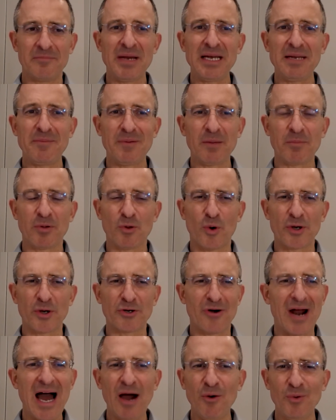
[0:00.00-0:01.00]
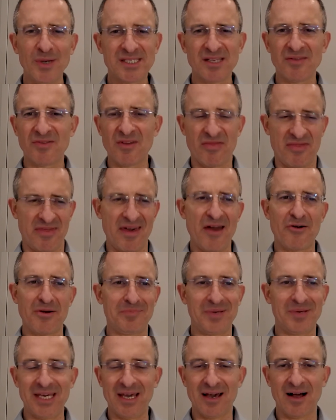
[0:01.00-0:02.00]
many people wonder how is it that
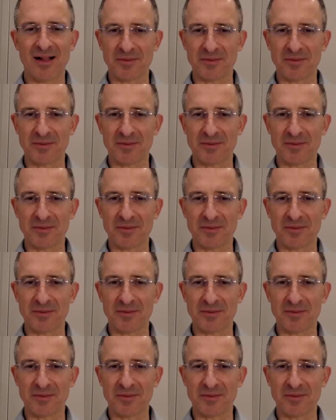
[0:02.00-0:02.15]
therapy